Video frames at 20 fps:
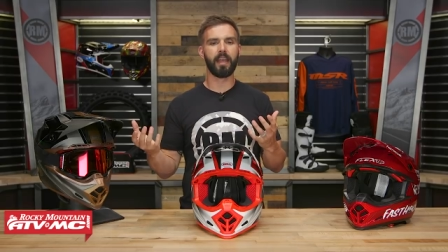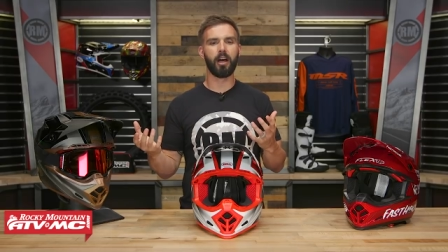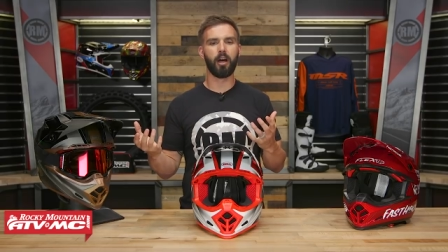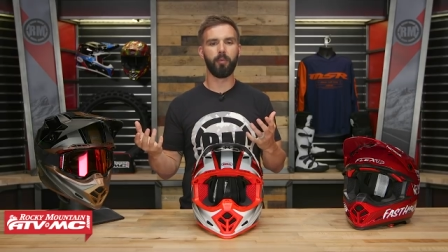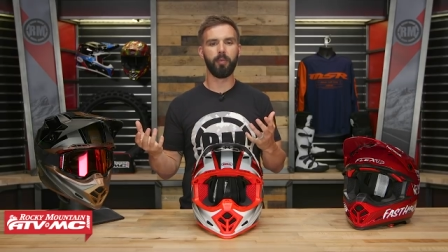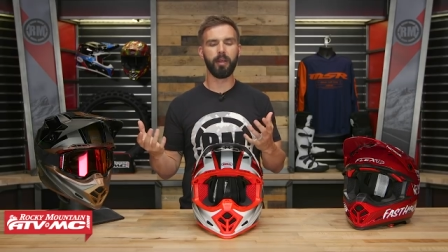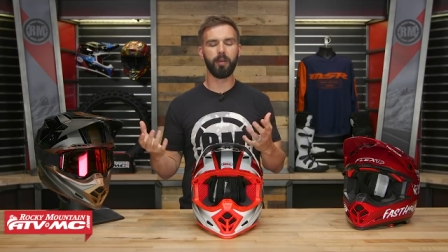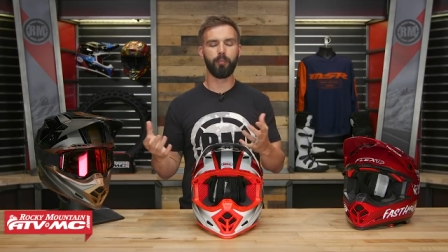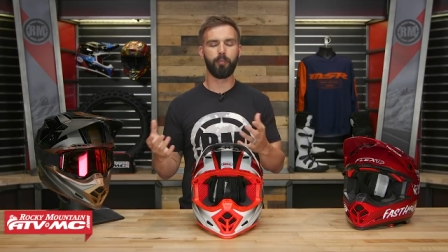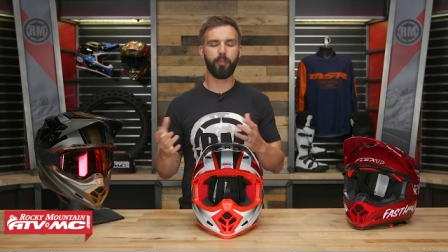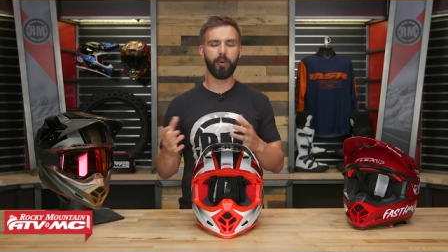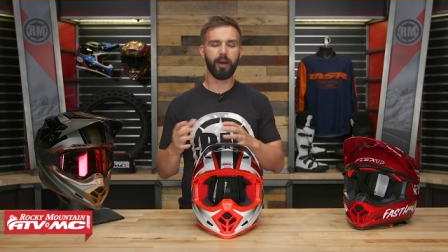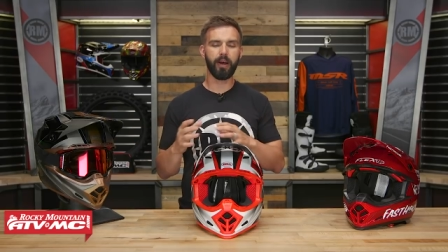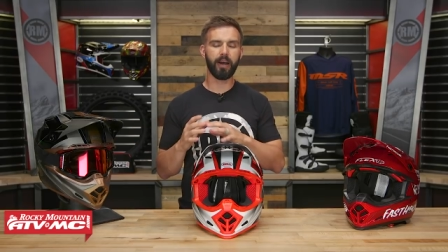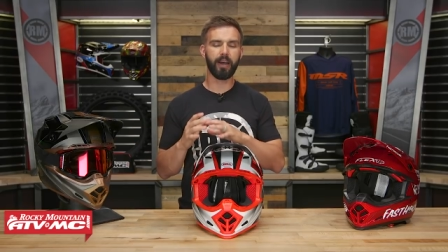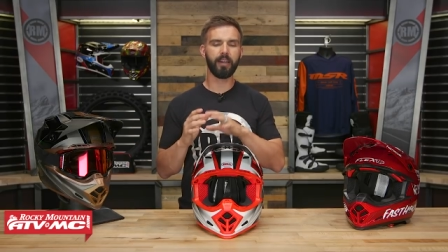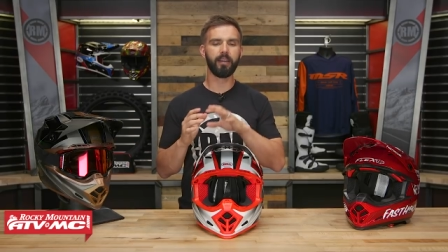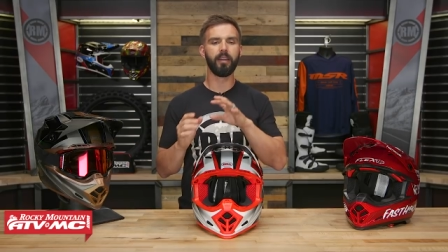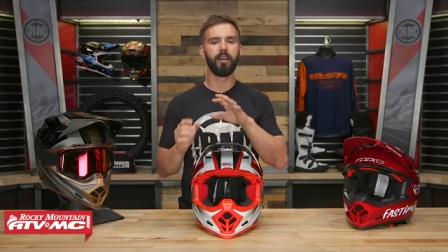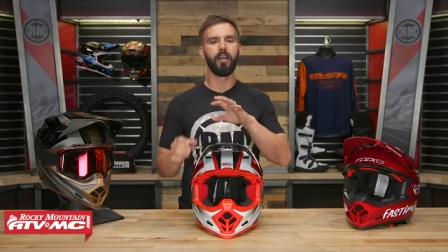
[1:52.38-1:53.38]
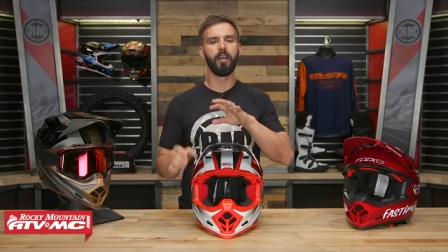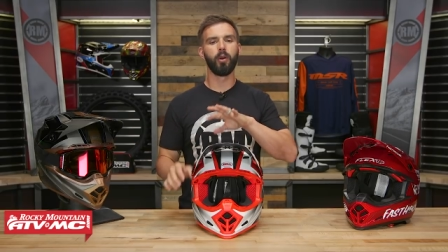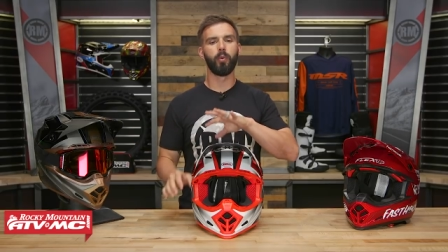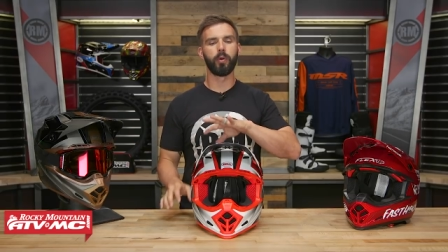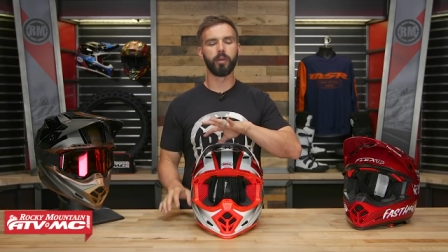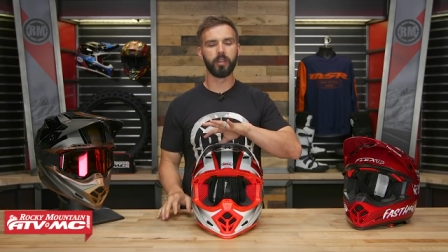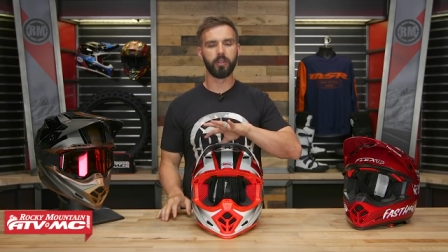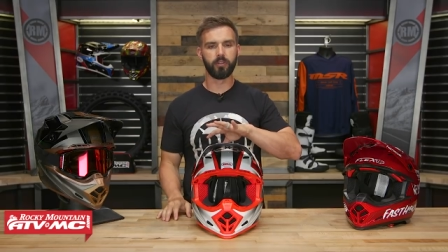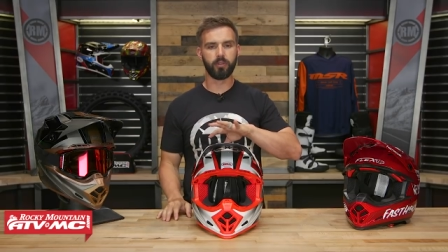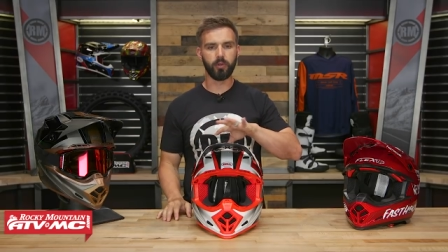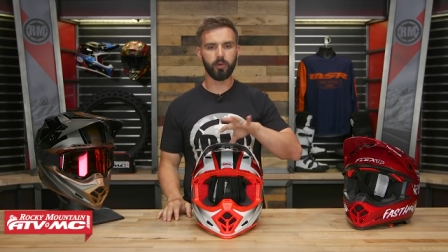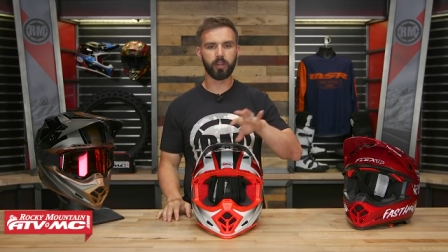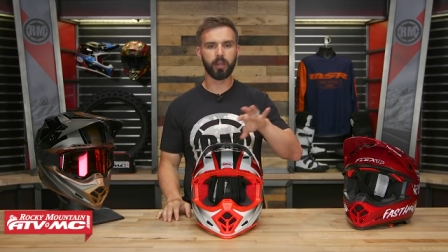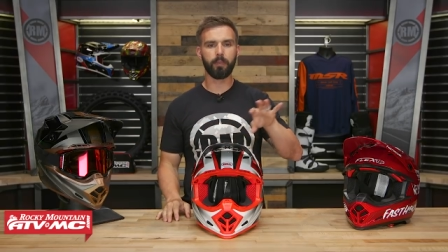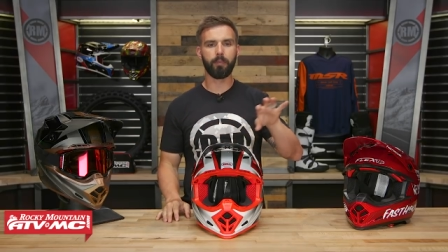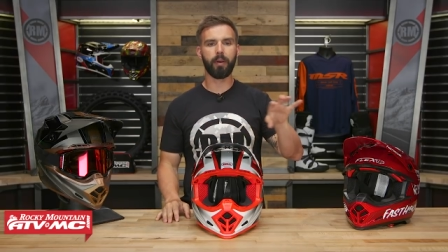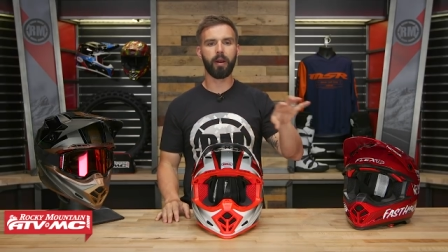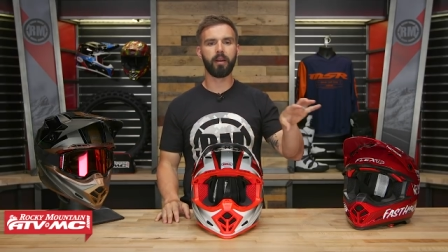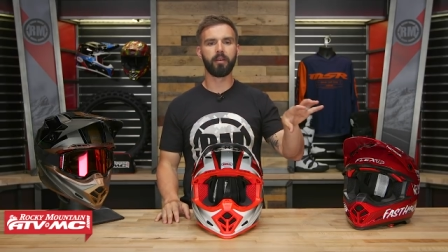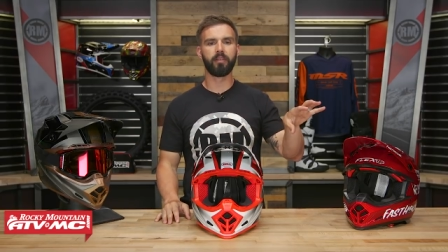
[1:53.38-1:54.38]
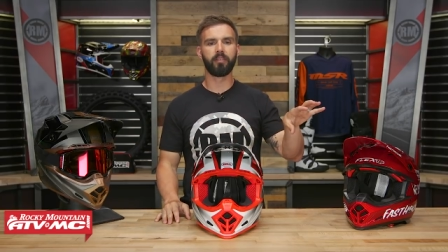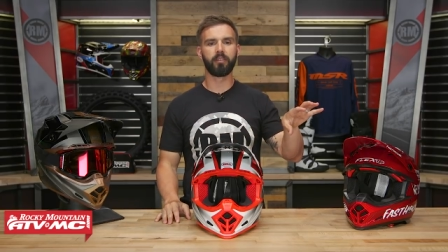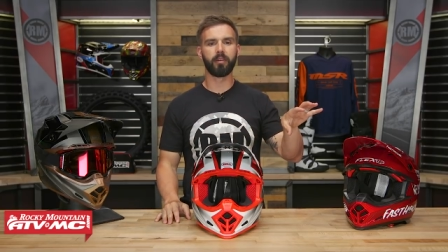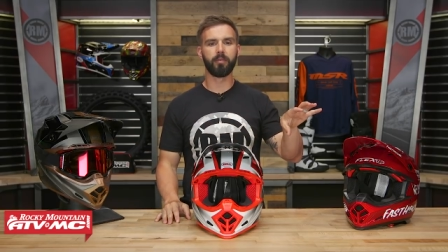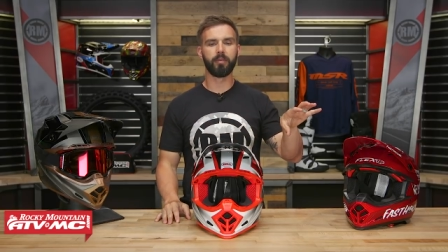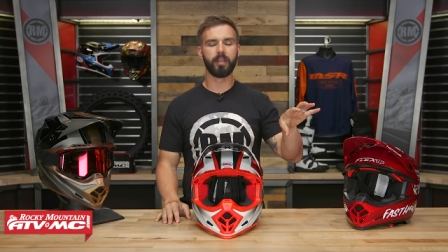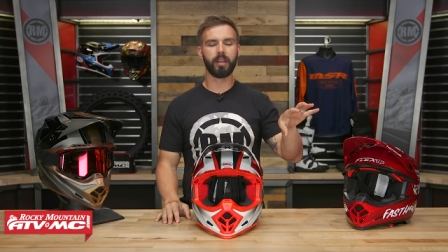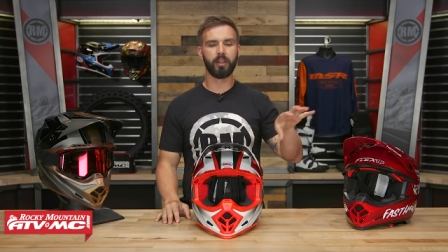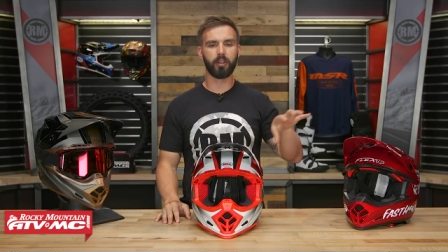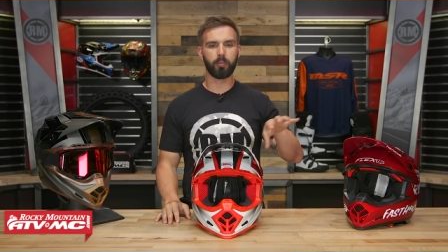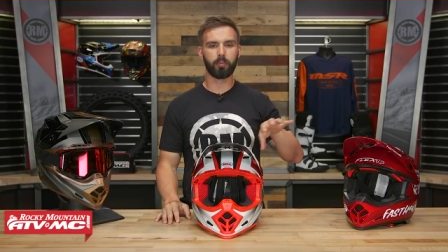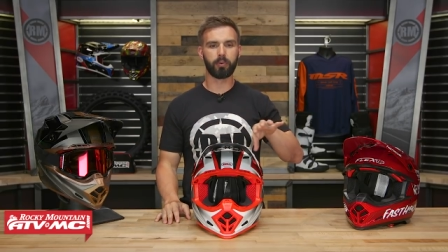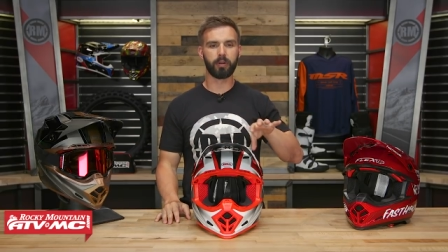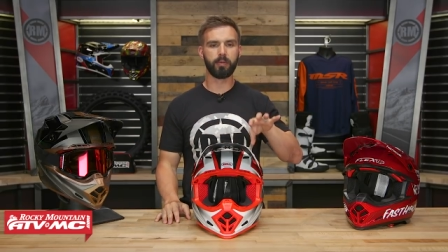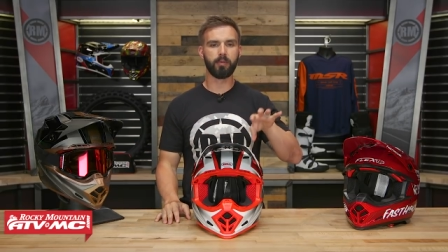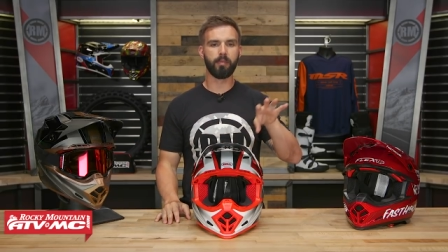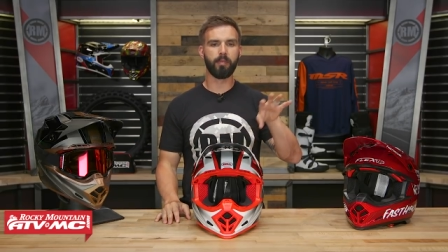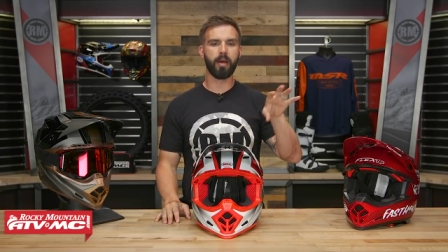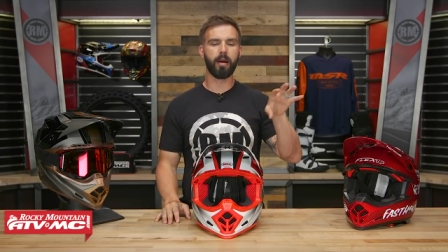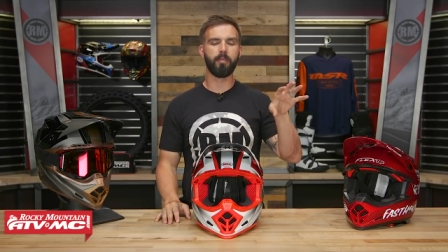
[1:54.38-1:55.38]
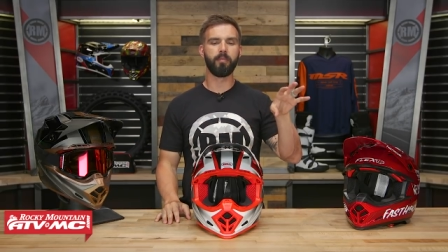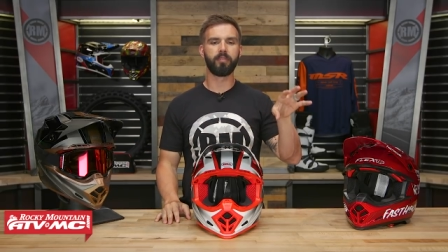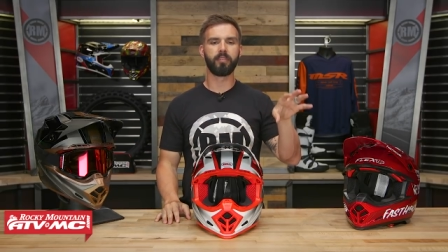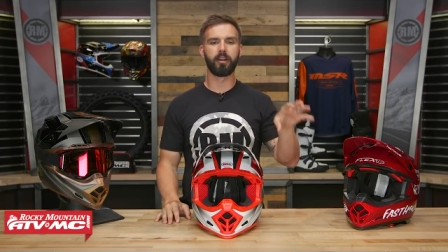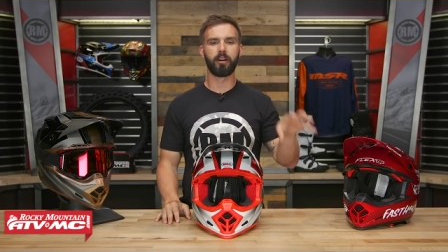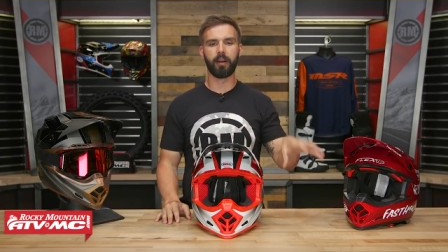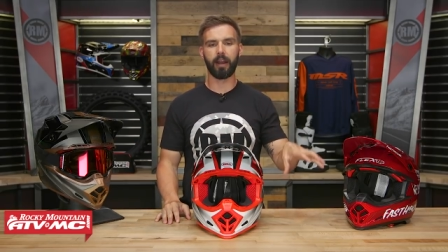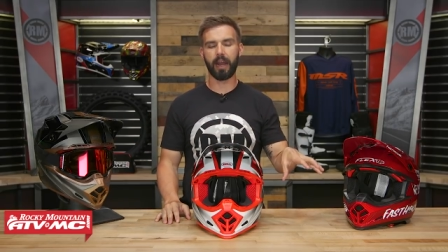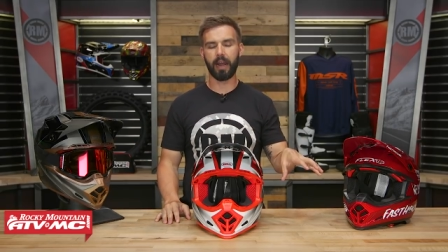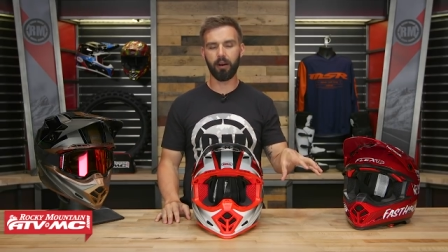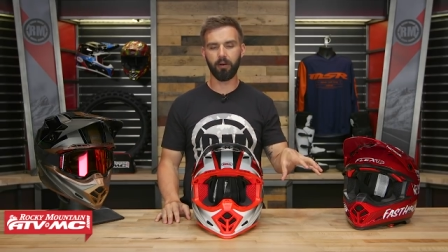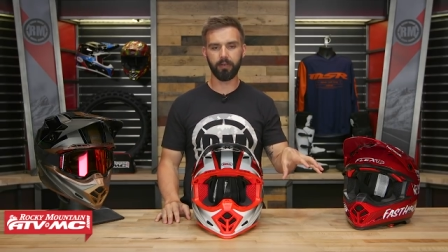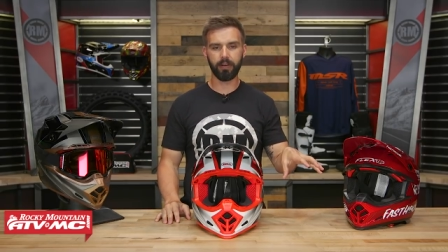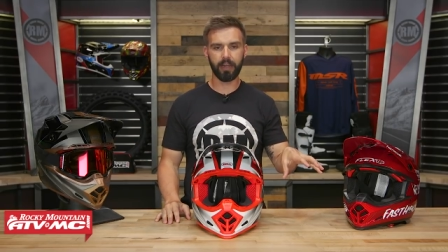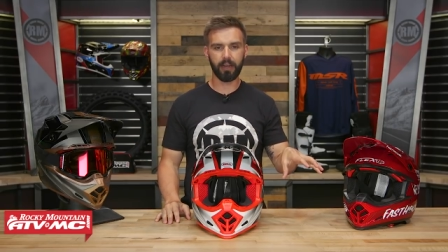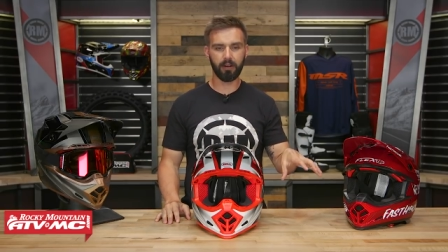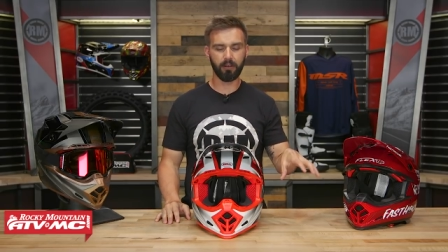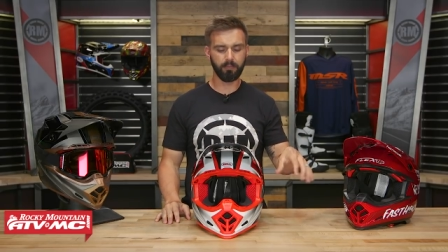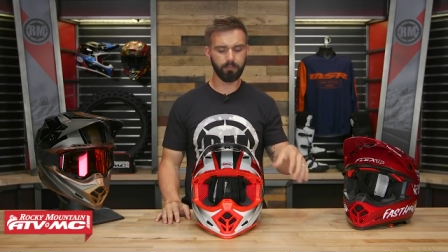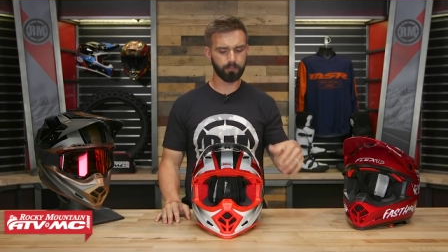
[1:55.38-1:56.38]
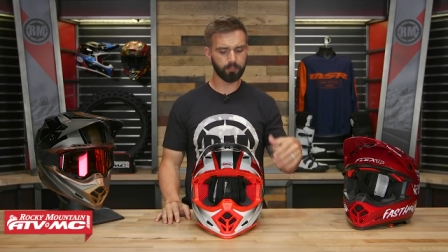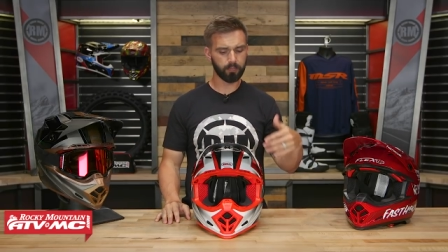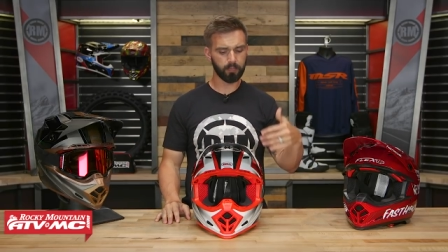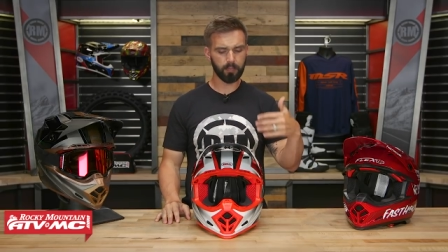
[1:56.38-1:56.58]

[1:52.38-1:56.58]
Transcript: helmet, but when you do compare it to some of the other premium helmets that are out now,